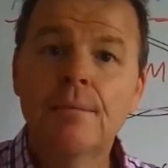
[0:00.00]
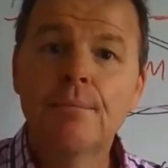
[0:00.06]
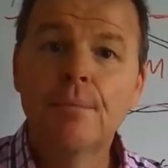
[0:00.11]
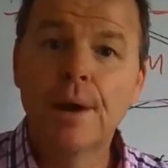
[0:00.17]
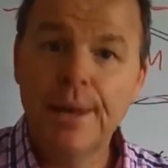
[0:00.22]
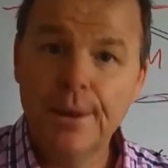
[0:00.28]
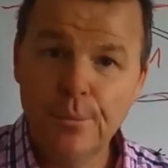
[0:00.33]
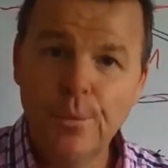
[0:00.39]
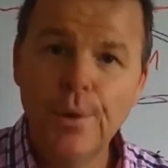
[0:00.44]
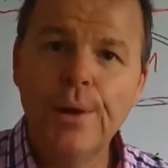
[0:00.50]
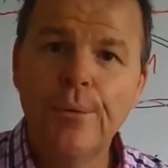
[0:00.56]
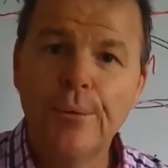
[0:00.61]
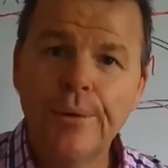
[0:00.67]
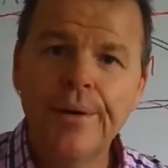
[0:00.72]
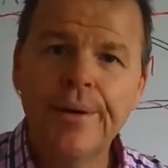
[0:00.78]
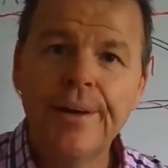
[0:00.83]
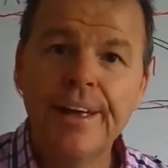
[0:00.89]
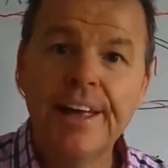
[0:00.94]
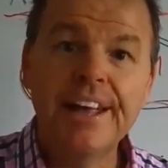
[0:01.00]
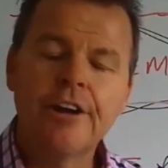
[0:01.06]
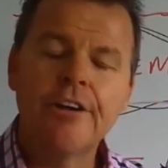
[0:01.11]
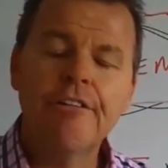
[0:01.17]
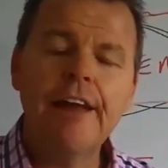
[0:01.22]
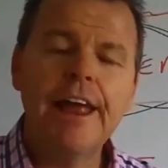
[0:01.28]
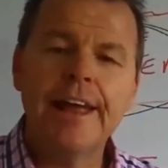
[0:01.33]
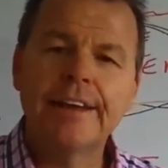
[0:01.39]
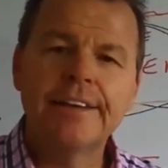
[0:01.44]
But it will.
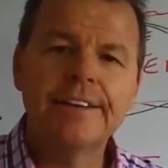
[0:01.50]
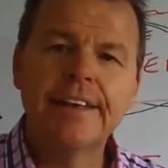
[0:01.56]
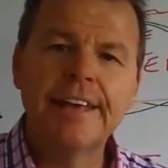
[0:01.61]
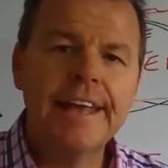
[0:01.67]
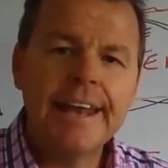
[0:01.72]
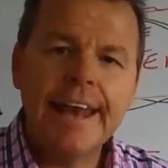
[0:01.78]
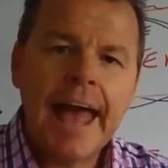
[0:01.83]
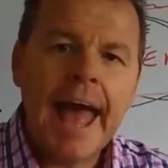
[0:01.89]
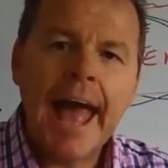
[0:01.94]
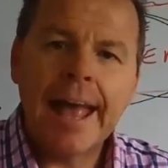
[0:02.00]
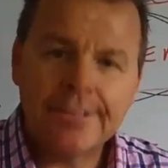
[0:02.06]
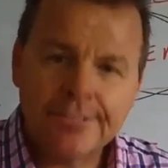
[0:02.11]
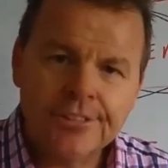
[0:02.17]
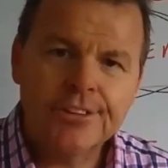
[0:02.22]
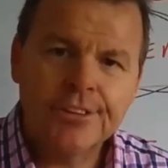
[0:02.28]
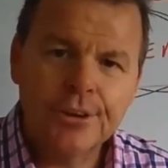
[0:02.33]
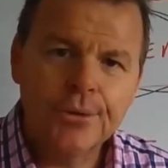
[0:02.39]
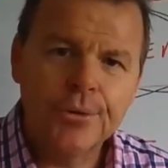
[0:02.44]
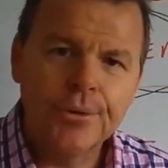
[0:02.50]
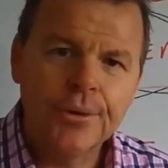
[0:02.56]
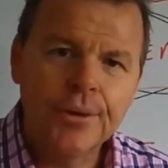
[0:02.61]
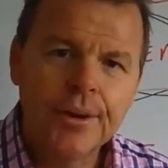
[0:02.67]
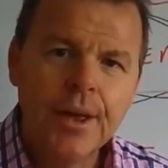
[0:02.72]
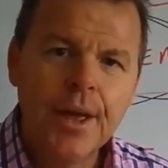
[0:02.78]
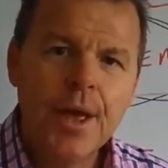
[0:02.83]
Correct. It has to.